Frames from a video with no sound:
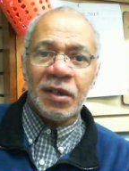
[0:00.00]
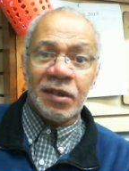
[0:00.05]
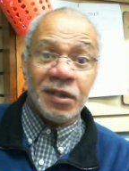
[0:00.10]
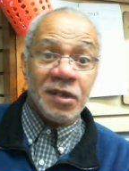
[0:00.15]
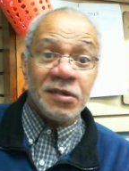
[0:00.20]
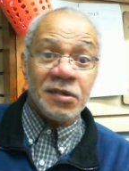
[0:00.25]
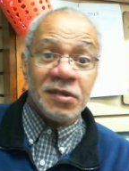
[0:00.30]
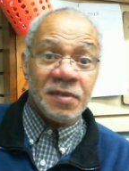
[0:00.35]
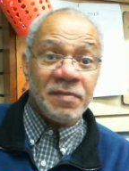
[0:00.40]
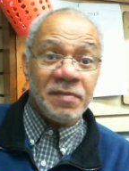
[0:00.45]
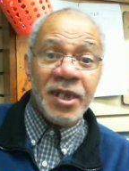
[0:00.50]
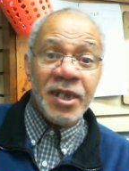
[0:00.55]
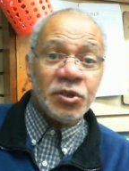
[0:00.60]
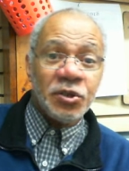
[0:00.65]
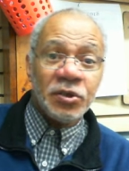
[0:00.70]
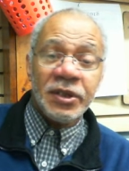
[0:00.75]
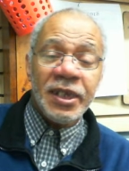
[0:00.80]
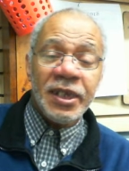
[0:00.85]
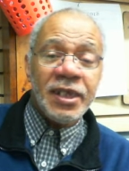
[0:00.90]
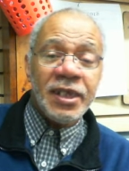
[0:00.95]
There's a
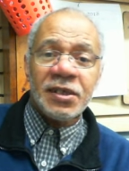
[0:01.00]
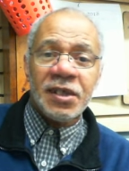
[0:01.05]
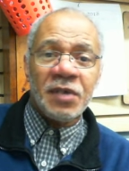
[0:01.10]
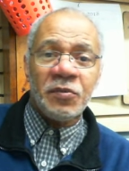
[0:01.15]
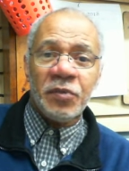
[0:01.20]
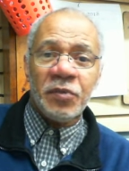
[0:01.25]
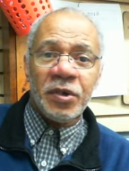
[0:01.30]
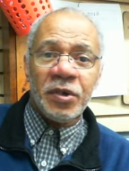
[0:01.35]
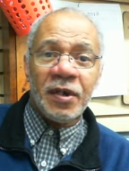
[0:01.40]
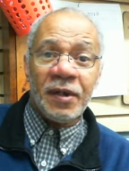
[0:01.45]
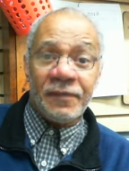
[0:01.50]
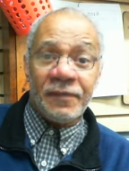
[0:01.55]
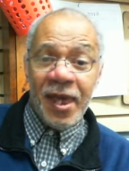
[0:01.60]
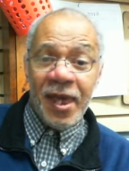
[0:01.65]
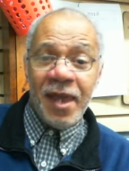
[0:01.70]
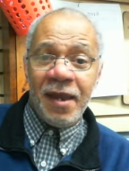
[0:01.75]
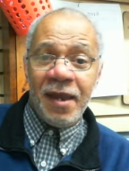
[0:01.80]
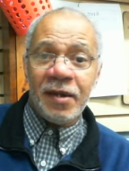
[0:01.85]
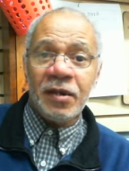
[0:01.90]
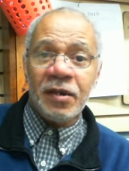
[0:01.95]
major leak somewhere of
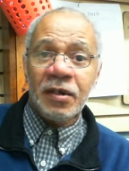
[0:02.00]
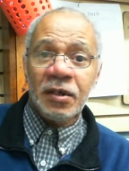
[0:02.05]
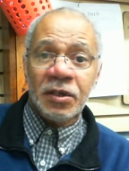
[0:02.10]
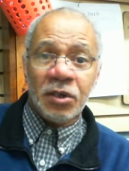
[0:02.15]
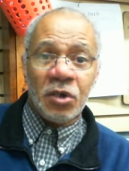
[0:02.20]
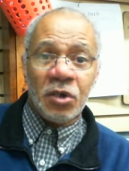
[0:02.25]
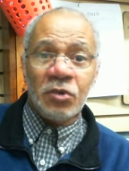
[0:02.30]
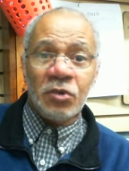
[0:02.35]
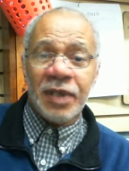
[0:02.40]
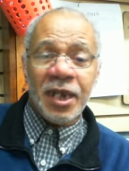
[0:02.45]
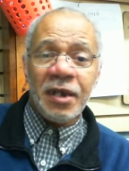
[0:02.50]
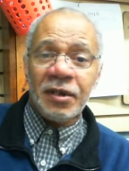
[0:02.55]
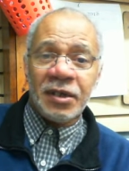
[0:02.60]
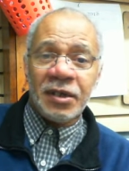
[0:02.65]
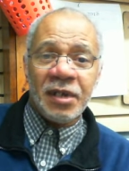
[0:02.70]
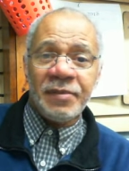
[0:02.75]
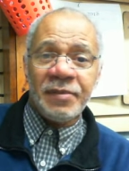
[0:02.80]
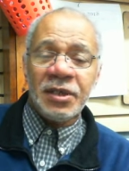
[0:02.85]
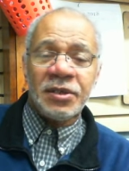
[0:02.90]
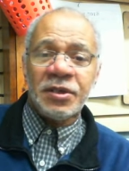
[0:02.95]
air, cold air
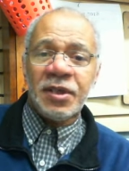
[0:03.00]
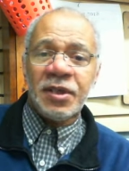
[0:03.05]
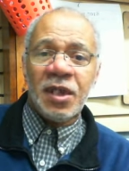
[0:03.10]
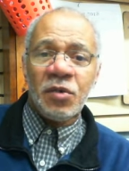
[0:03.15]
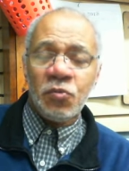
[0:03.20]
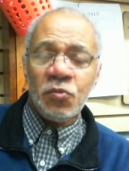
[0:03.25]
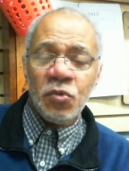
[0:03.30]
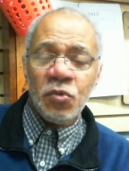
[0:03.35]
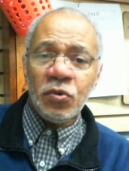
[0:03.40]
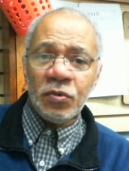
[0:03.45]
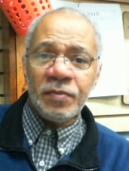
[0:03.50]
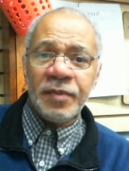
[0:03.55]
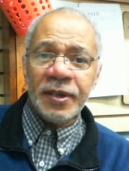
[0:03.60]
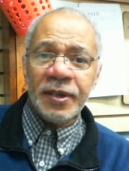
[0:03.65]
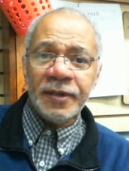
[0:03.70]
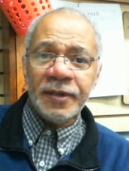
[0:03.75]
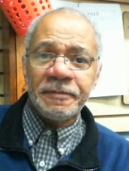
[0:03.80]
coming into that room.